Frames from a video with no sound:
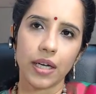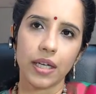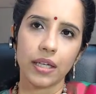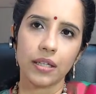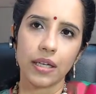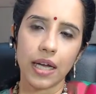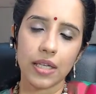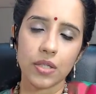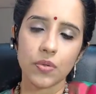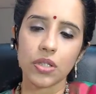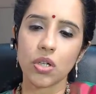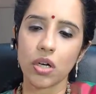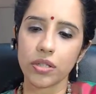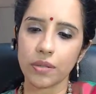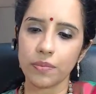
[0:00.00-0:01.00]
as
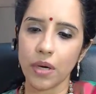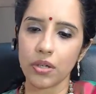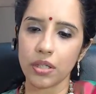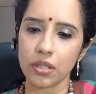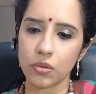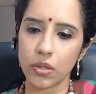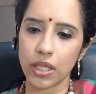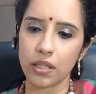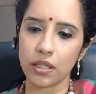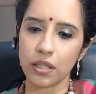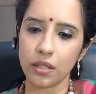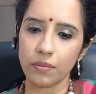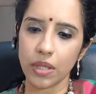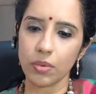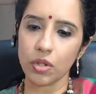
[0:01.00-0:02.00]
we talked about it,
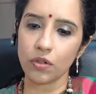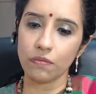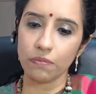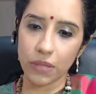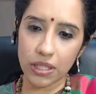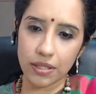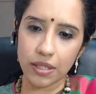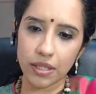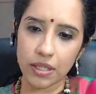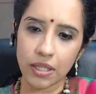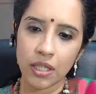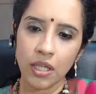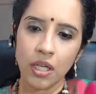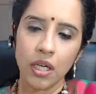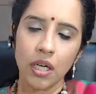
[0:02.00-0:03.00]
Twinkle, maybe you missed
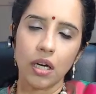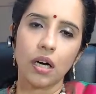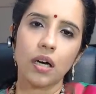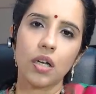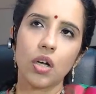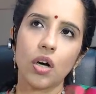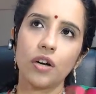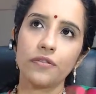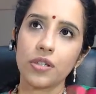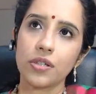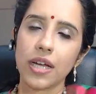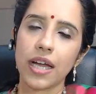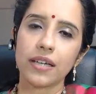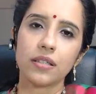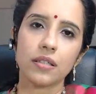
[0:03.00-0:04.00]
it. Law of
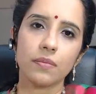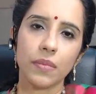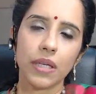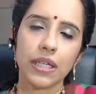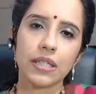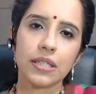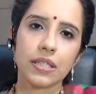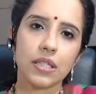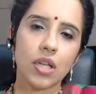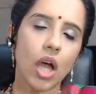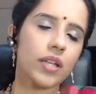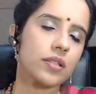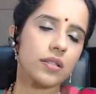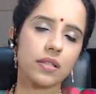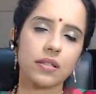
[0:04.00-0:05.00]
attraction means
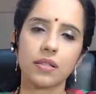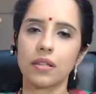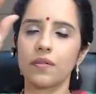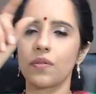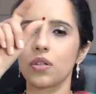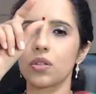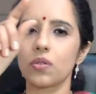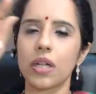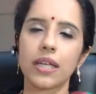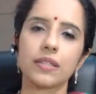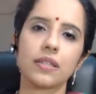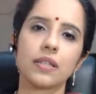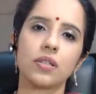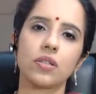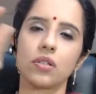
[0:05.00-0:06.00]
not just the
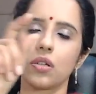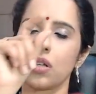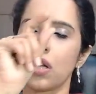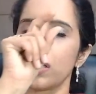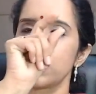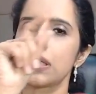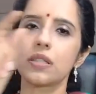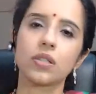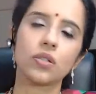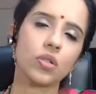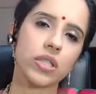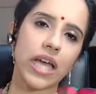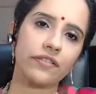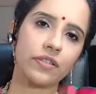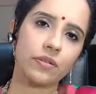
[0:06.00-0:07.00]
visualization or not just
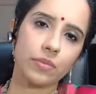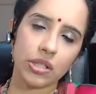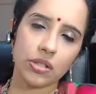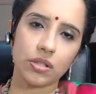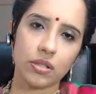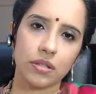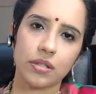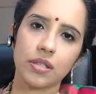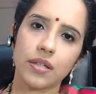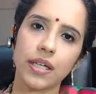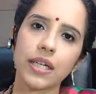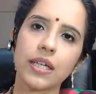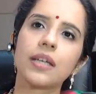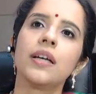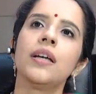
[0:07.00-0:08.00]
those affirmations,
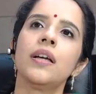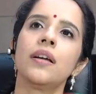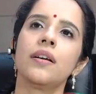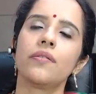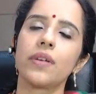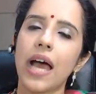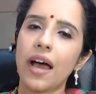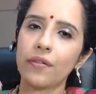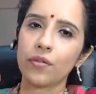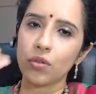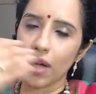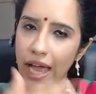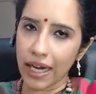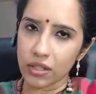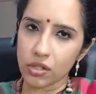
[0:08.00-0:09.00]
right? We have
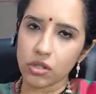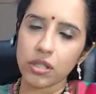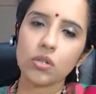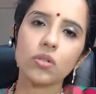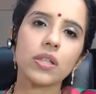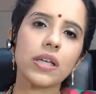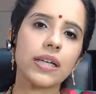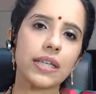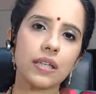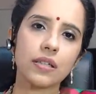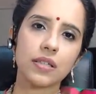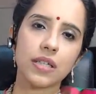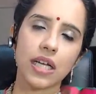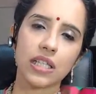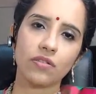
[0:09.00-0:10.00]
to actually do that
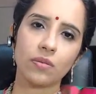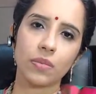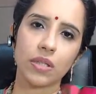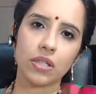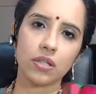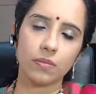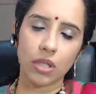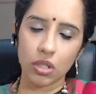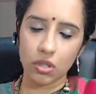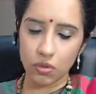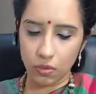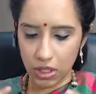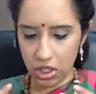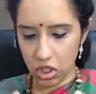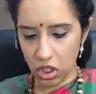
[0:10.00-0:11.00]
inner transformation,
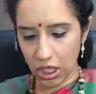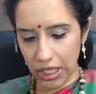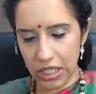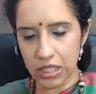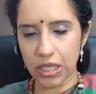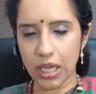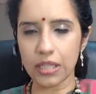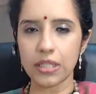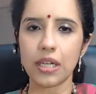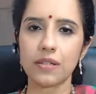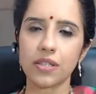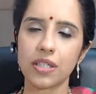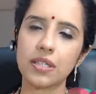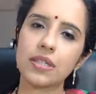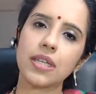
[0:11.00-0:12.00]
because when we change
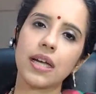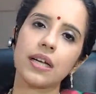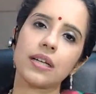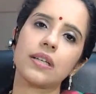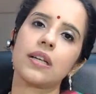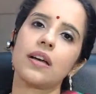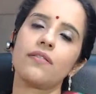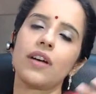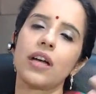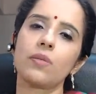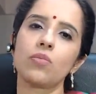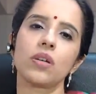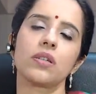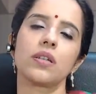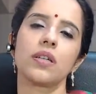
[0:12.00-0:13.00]
ourselves inside, then our
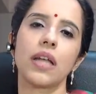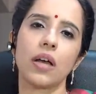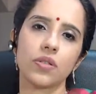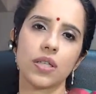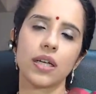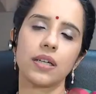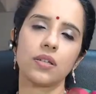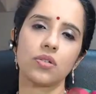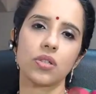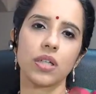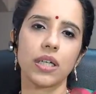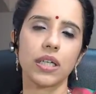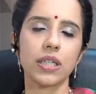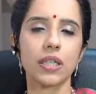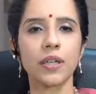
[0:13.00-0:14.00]
vibration outside is
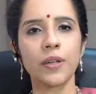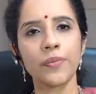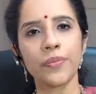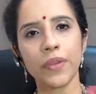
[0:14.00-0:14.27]
great,